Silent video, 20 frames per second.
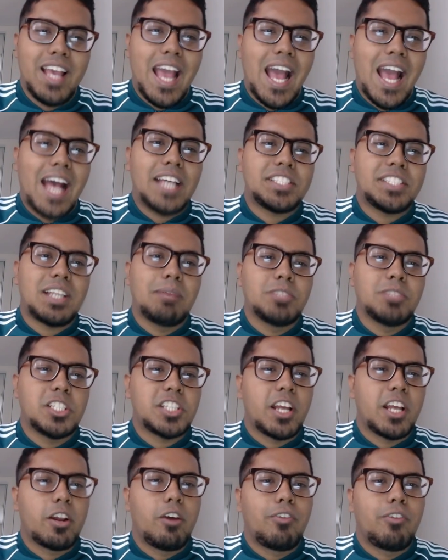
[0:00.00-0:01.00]
As I'm just
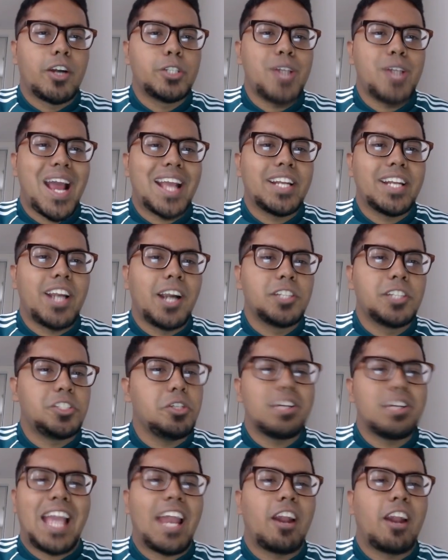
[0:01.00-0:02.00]
gonna go for a Dragon Darts.
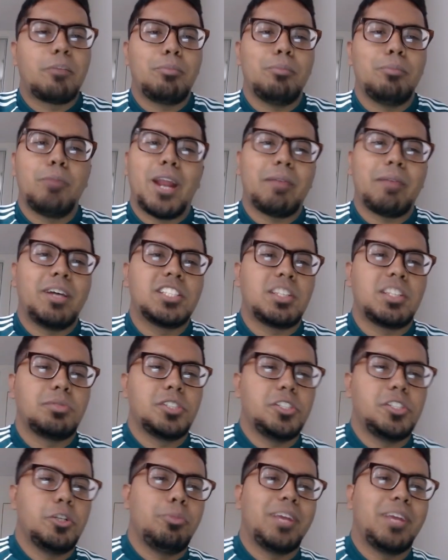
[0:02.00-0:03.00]
You cannot break my
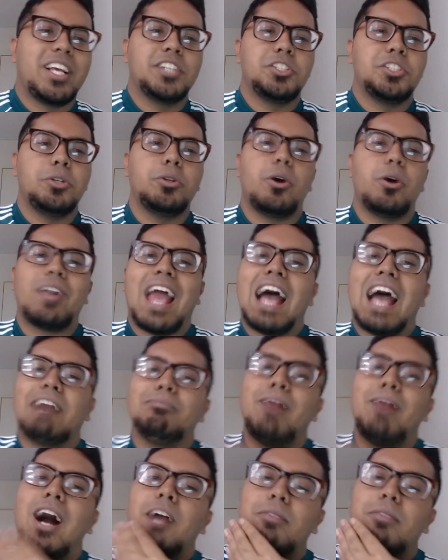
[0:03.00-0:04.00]
substitute because you don't have
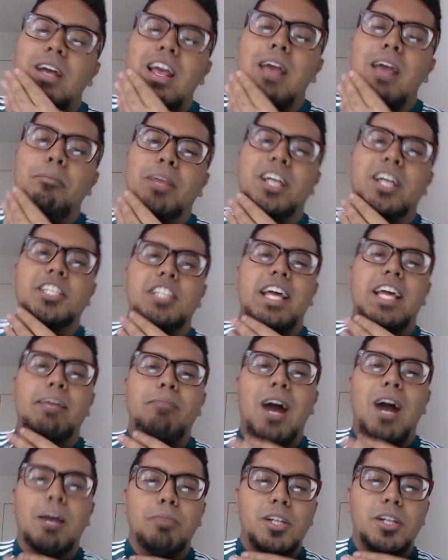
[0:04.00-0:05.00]
Mach, because like
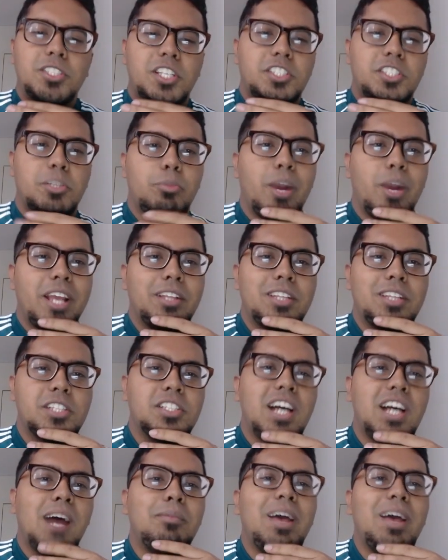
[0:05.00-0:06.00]
Mach Punch doesn't break the
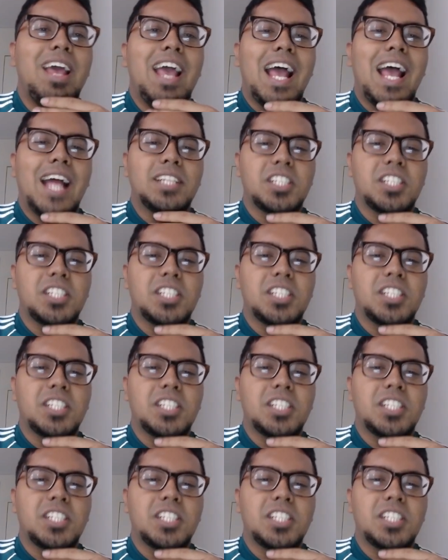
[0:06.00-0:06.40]
sub, and